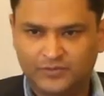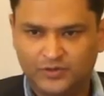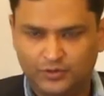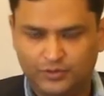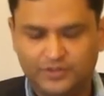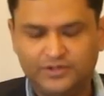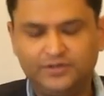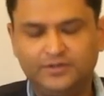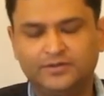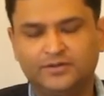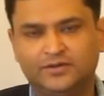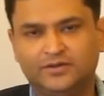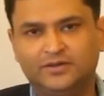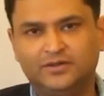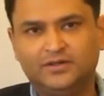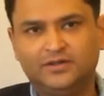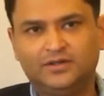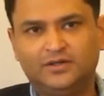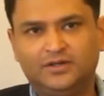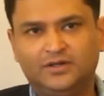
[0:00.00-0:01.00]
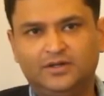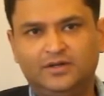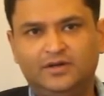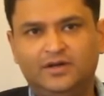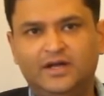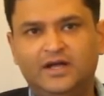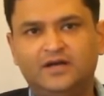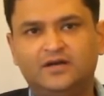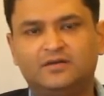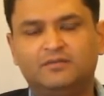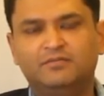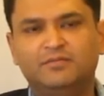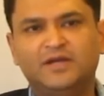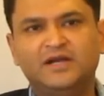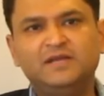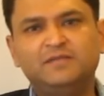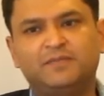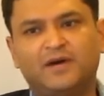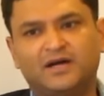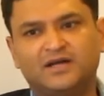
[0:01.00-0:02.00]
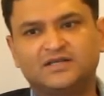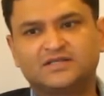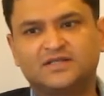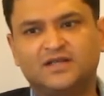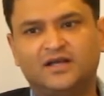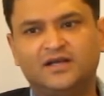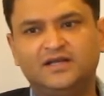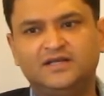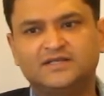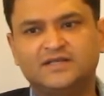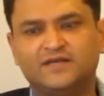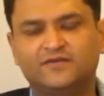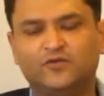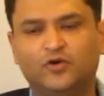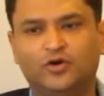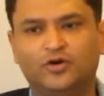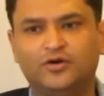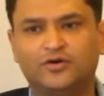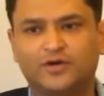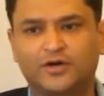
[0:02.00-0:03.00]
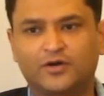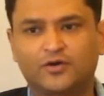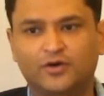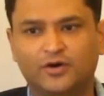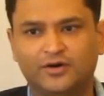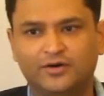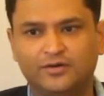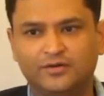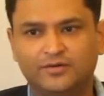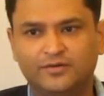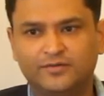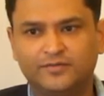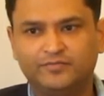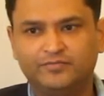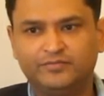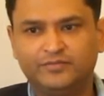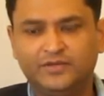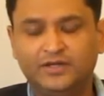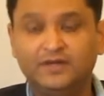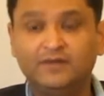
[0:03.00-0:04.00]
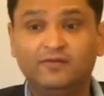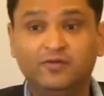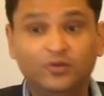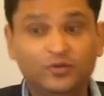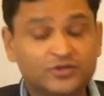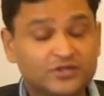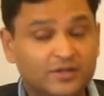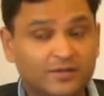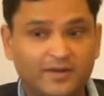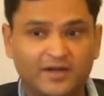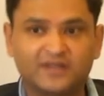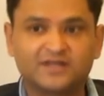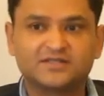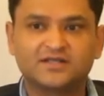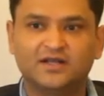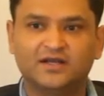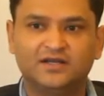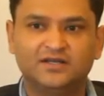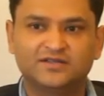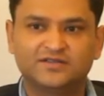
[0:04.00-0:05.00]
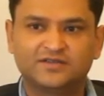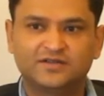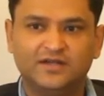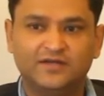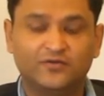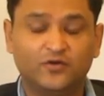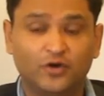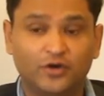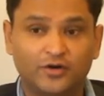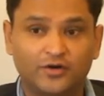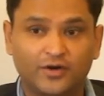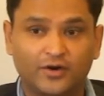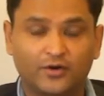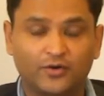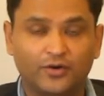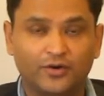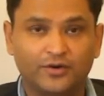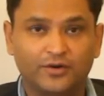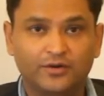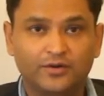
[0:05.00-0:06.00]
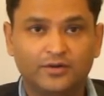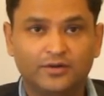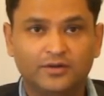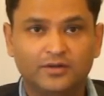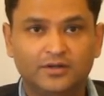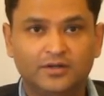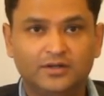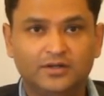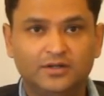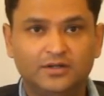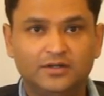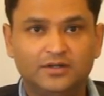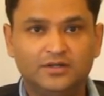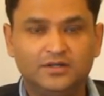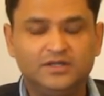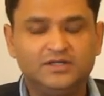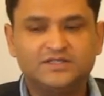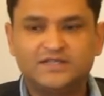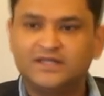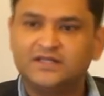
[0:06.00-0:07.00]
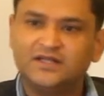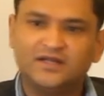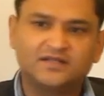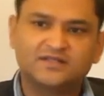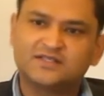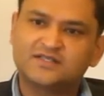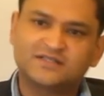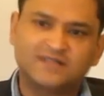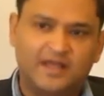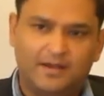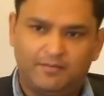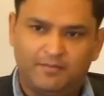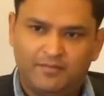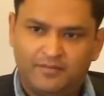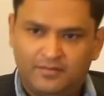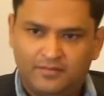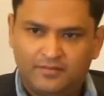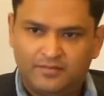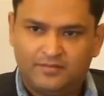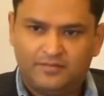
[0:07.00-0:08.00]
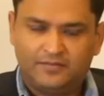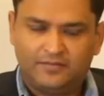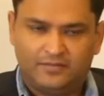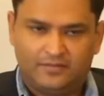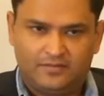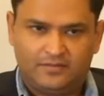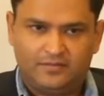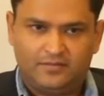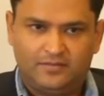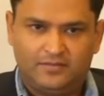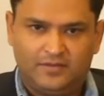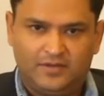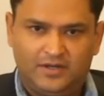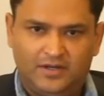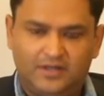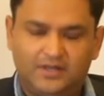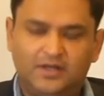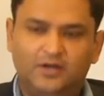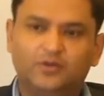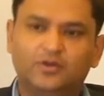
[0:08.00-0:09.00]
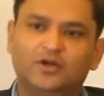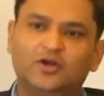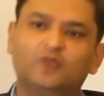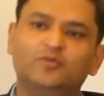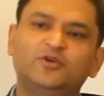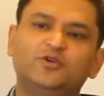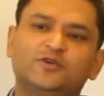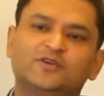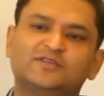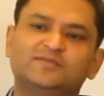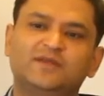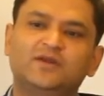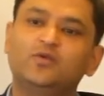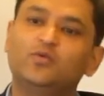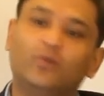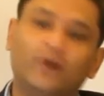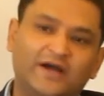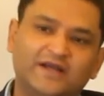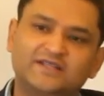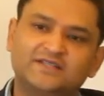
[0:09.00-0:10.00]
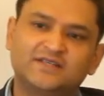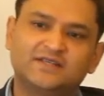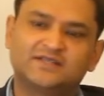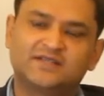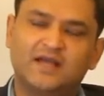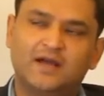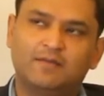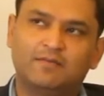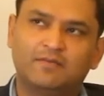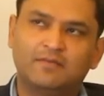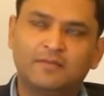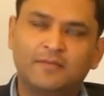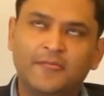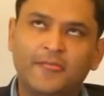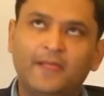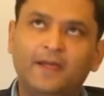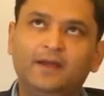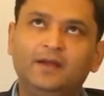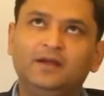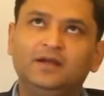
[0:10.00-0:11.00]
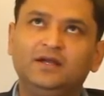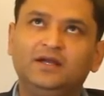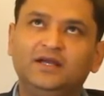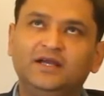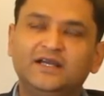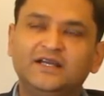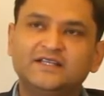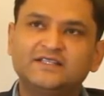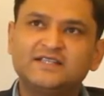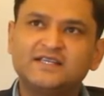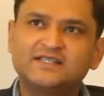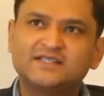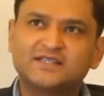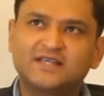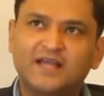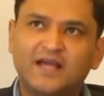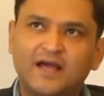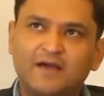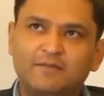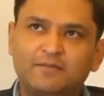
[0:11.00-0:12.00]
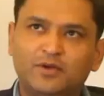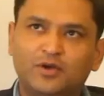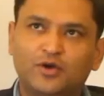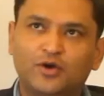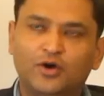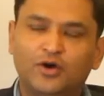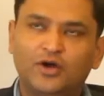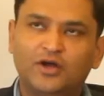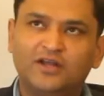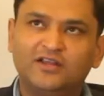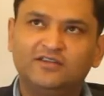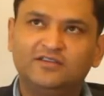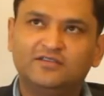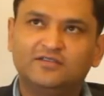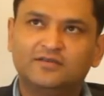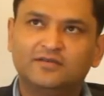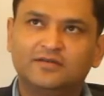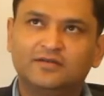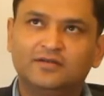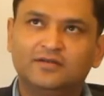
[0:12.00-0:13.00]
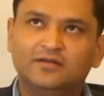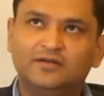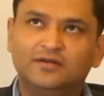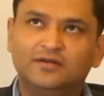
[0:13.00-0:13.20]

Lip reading: okay? And many Pakistanis have gone on record, influential Pakistanis have gone on record, saying that it's a scam. And now allow me to explain why it's a scam. It's a scam because